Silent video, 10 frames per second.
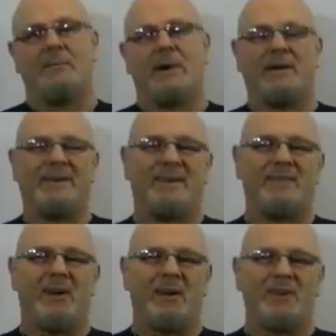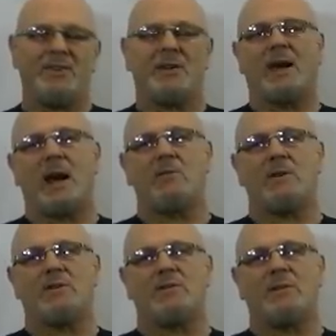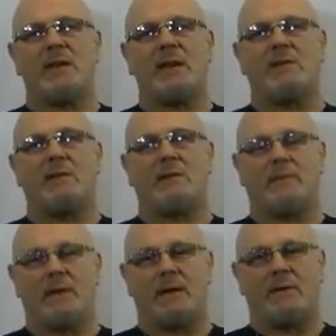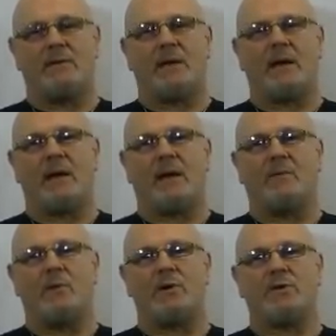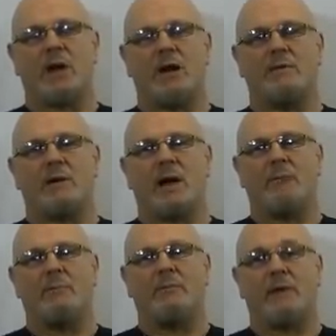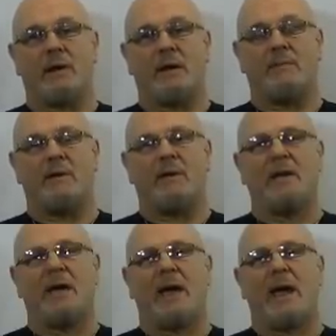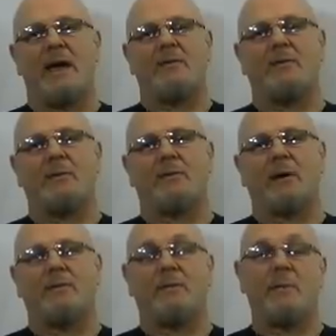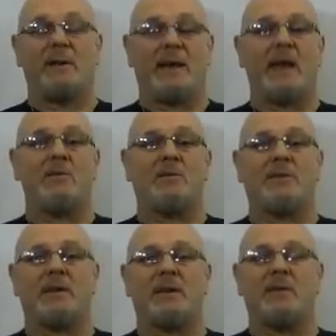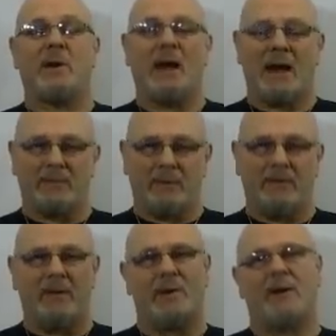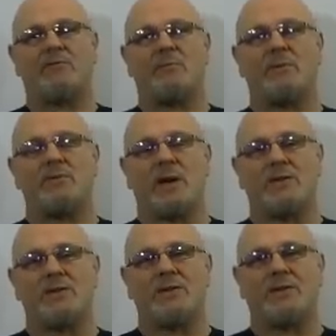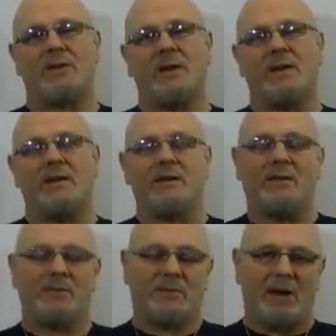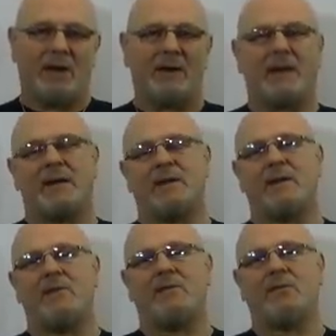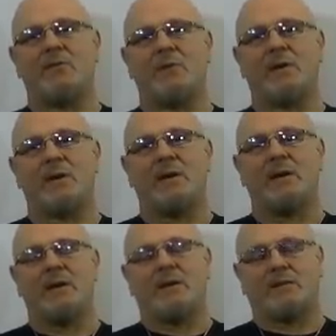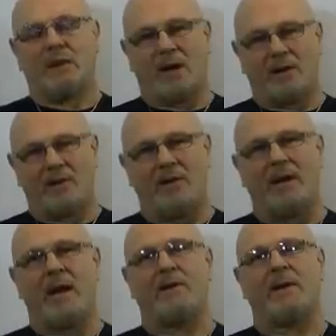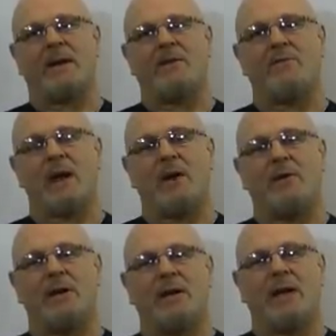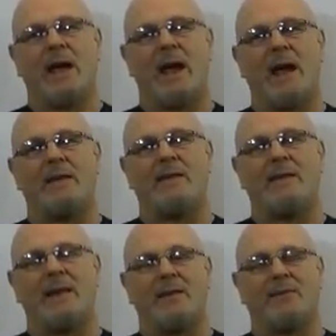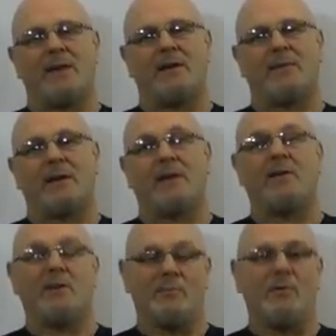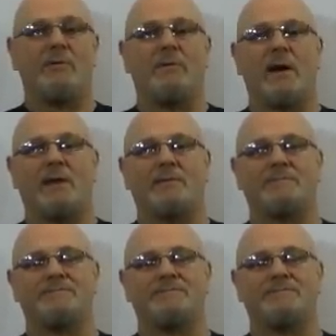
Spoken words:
But knowledge and courage, these are the things which overcome fear. And also familiarity. You have a few astral projections, you start getting used to it. You start learning how to get around, and then it starts to get a lot more fun.